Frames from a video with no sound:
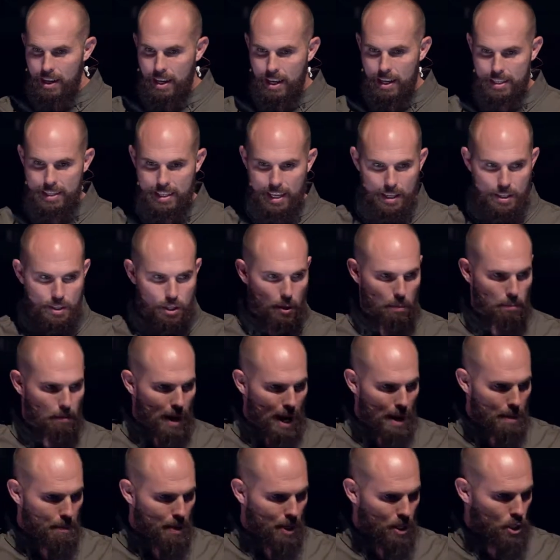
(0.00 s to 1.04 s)
It says there
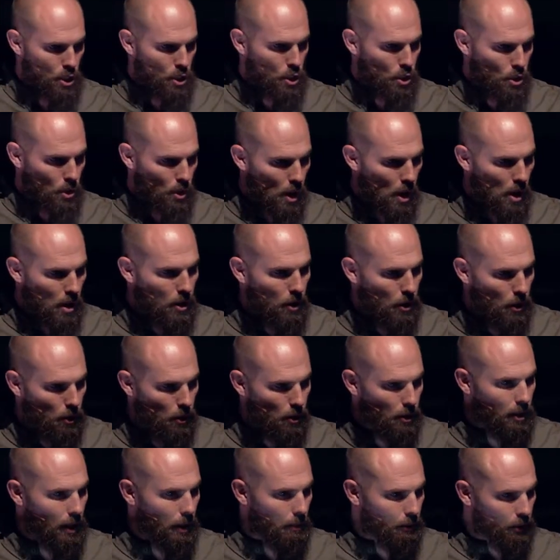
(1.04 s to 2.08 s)
might be a
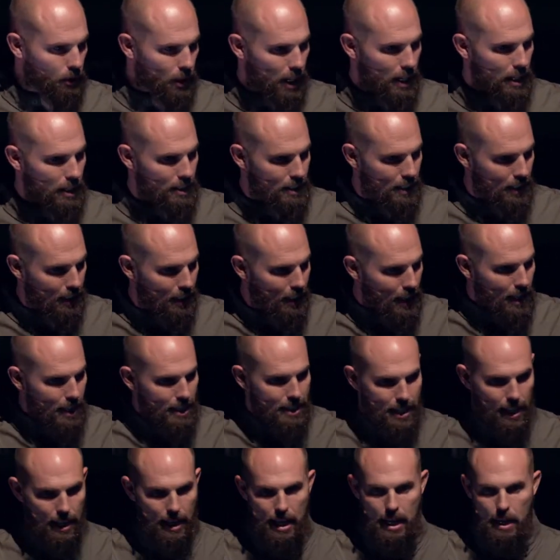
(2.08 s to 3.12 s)
stronghold. I'm trying to,
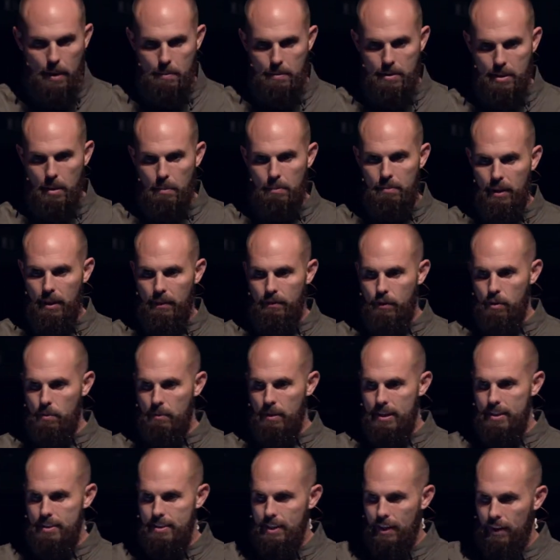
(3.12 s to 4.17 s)
to keep something for
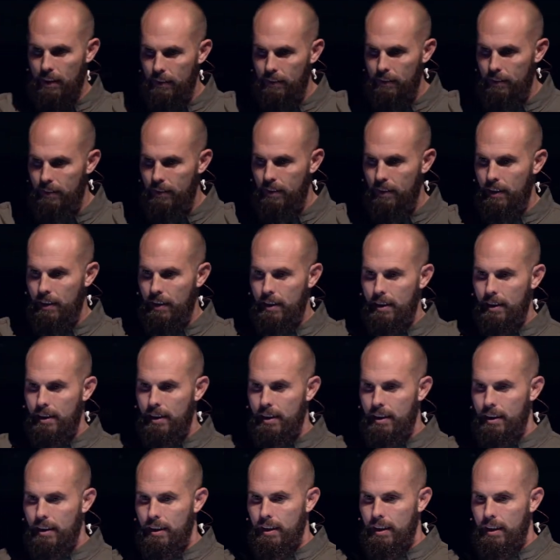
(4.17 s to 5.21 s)
myself.
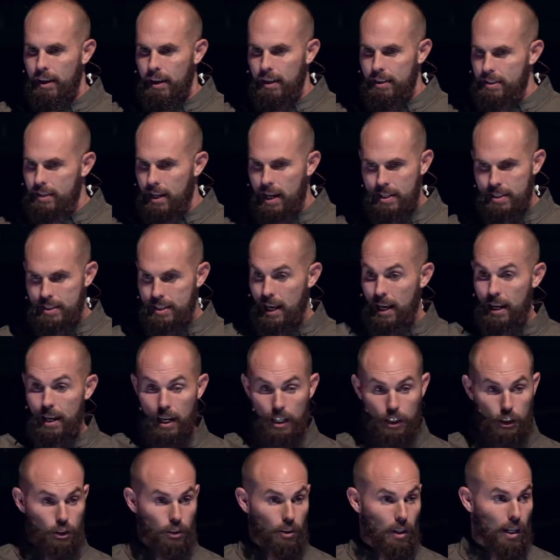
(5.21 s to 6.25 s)
It's not saying I
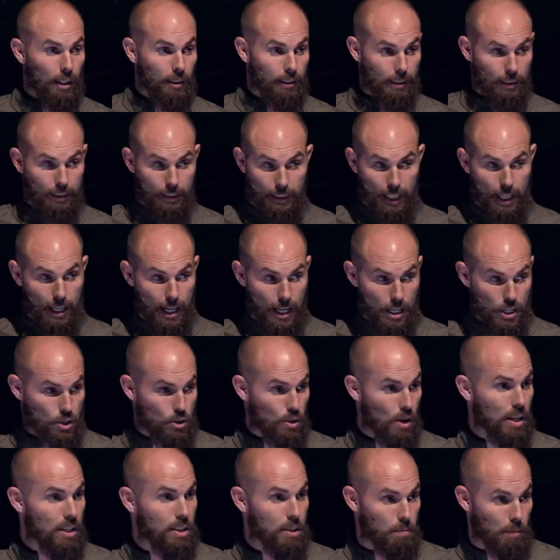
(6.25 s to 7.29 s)
trust, it's saying I
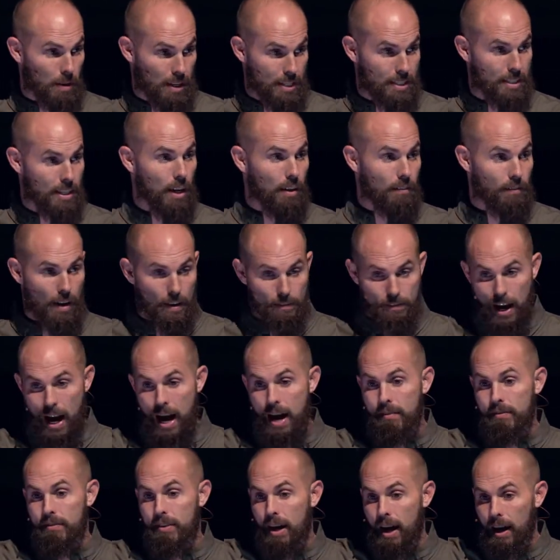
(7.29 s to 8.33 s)
trust myself. I've,
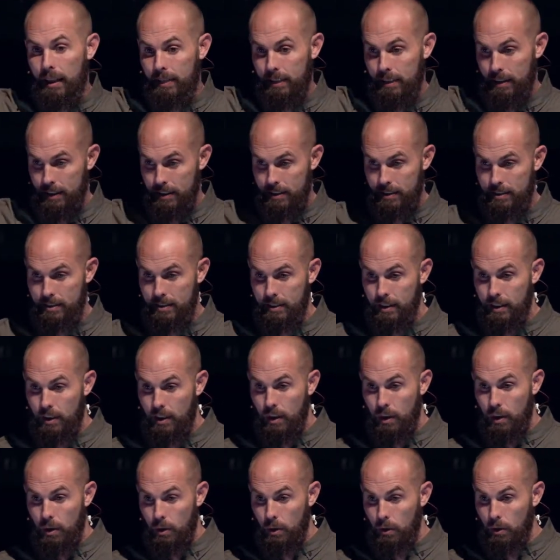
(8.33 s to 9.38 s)
I've got this.
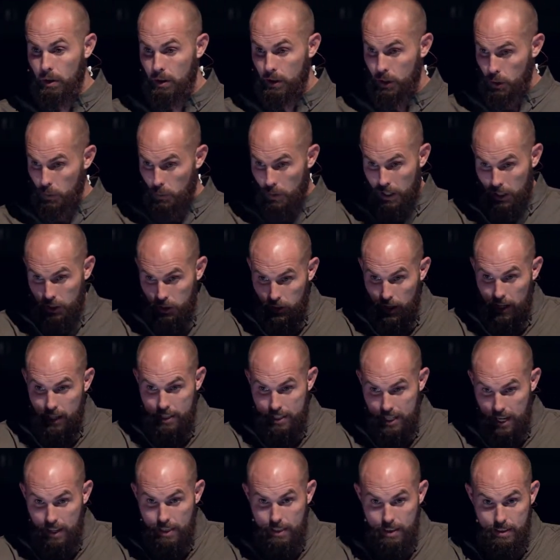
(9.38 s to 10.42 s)
Or you want to try to
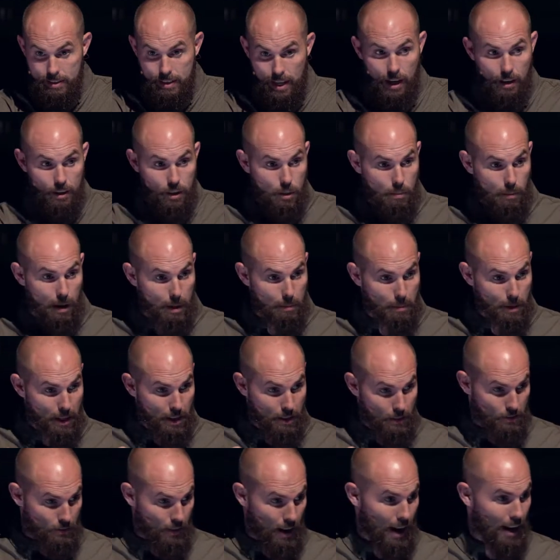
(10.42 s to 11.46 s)
take this out, you might be in
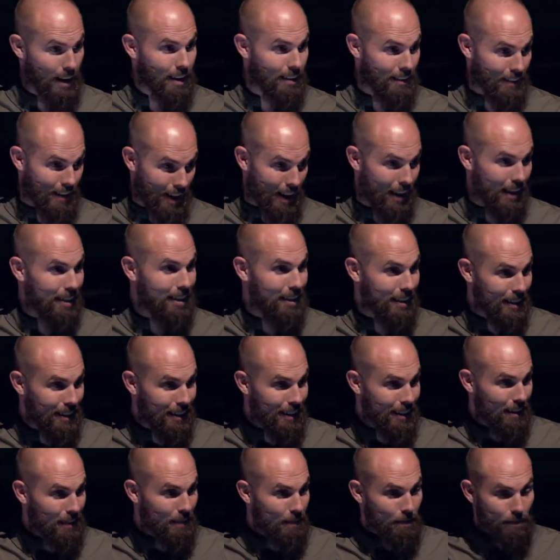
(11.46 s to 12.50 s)
a fight, right?
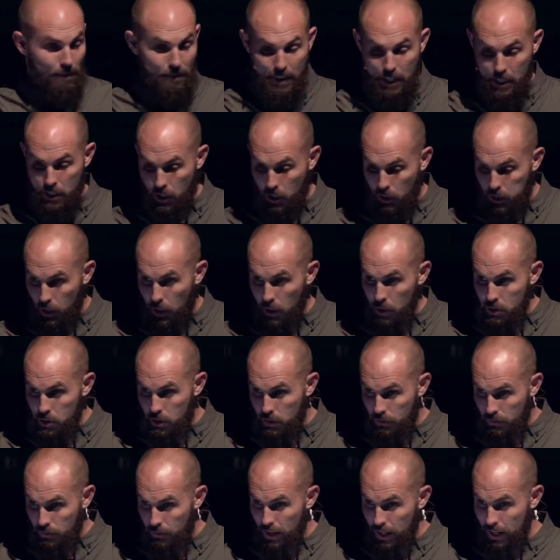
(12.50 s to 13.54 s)
This closed
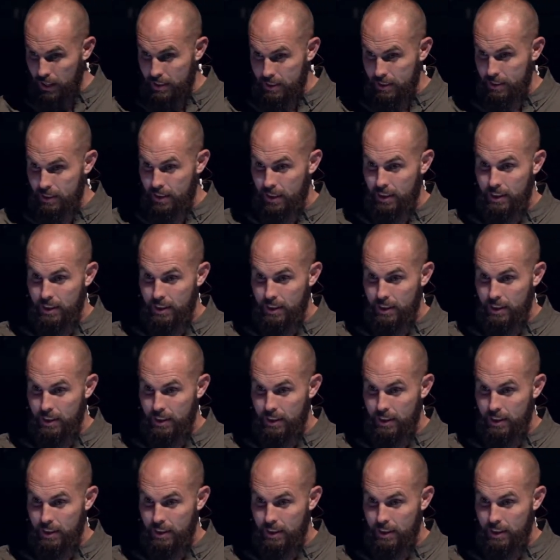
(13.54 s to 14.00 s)
fist.